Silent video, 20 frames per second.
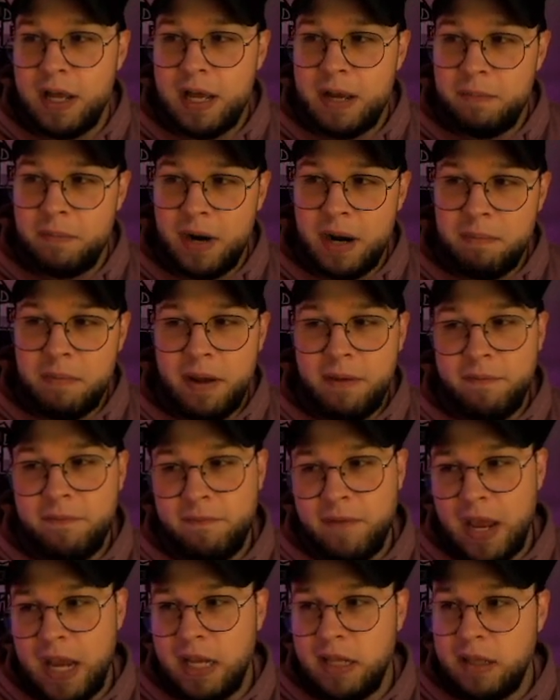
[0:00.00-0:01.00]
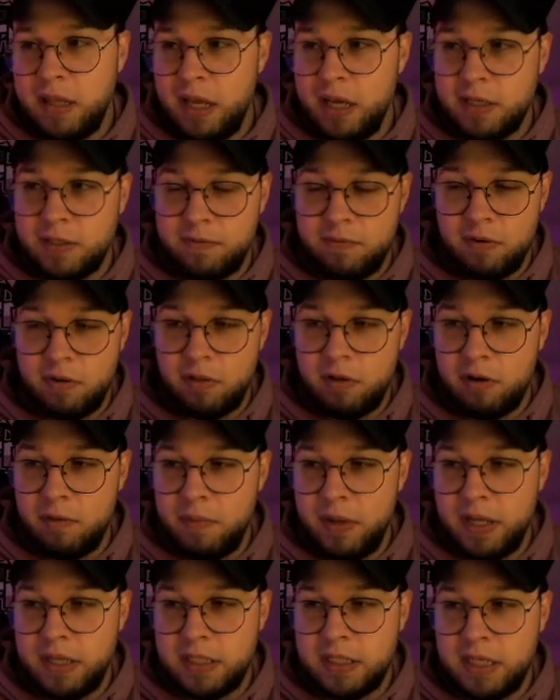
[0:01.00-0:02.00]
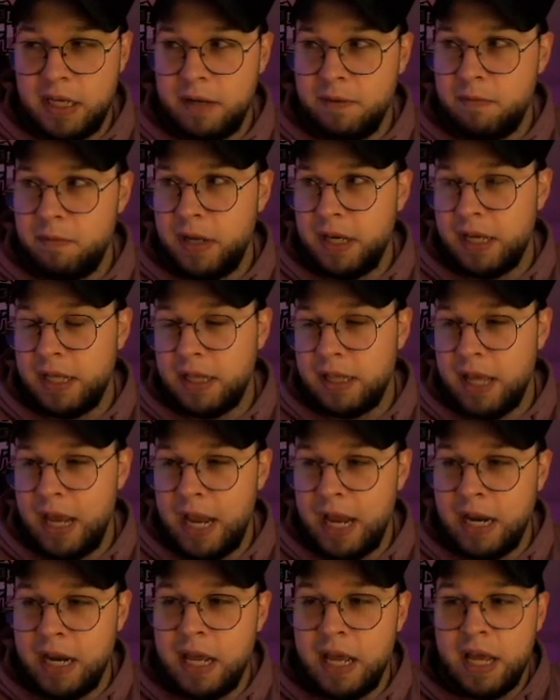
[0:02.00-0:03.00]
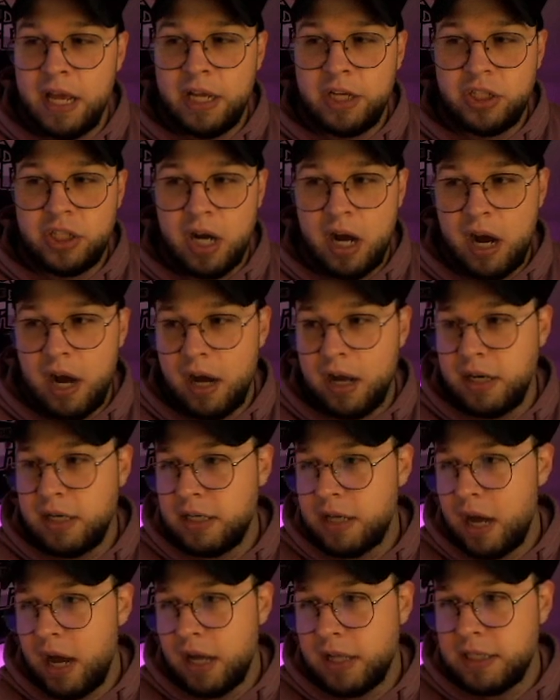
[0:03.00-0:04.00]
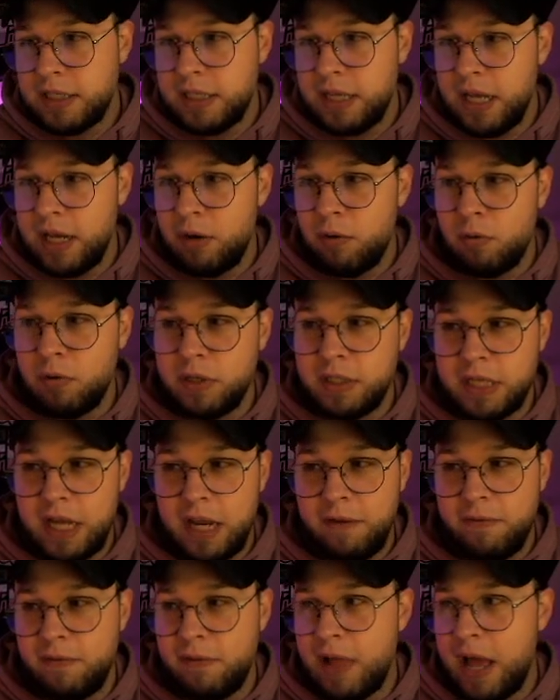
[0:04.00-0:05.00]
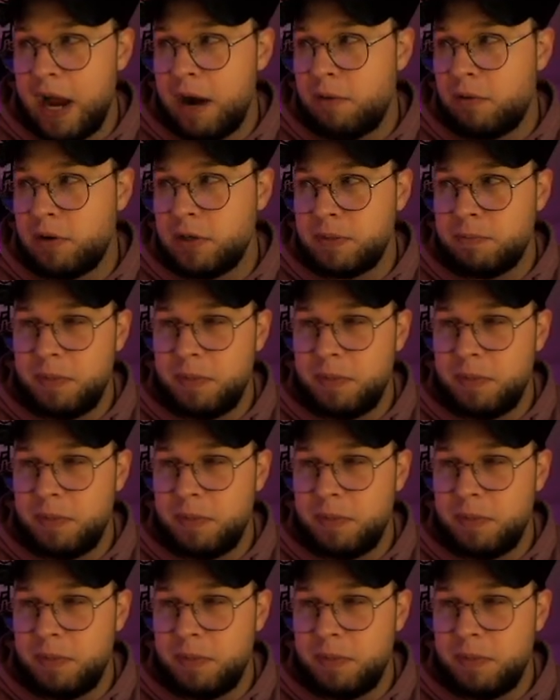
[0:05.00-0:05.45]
But I might fade things for a little bit and see if we can land Jahan Dotson or Zay Flowers,